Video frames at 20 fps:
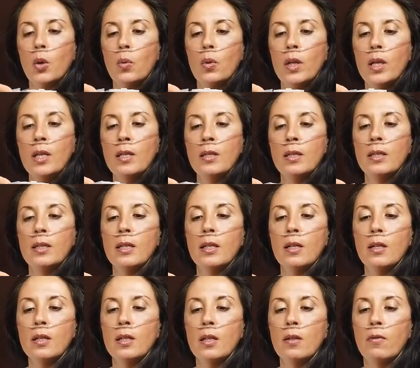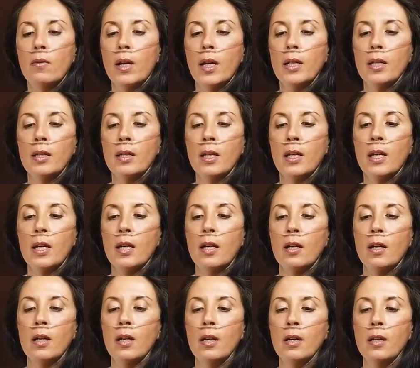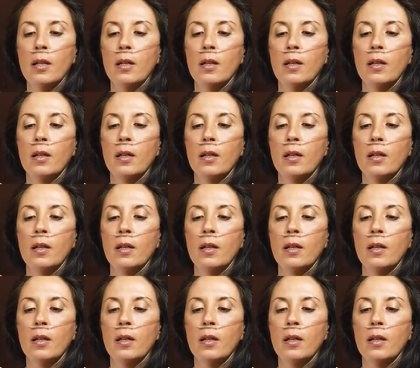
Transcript: You would insert it right in here.